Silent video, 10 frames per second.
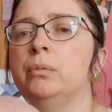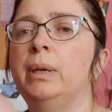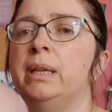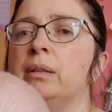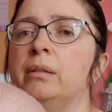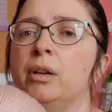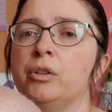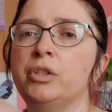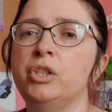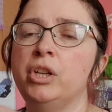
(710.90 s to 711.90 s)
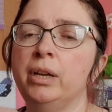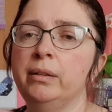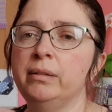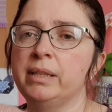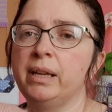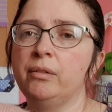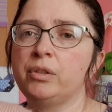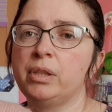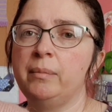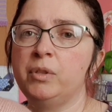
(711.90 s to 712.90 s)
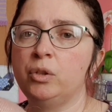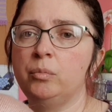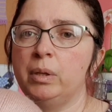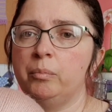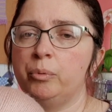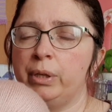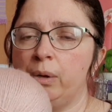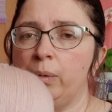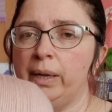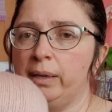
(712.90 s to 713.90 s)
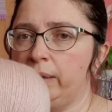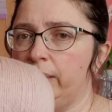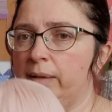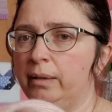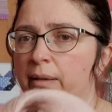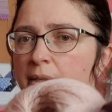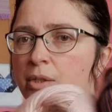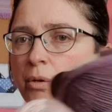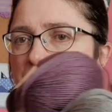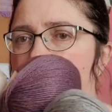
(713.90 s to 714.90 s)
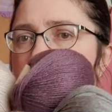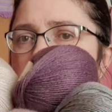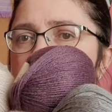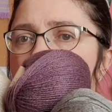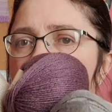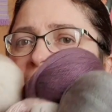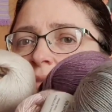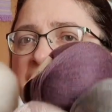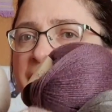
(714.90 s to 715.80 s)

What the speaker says: Eden Cottage Yarns. They got them to me pretty quick. So now I know I've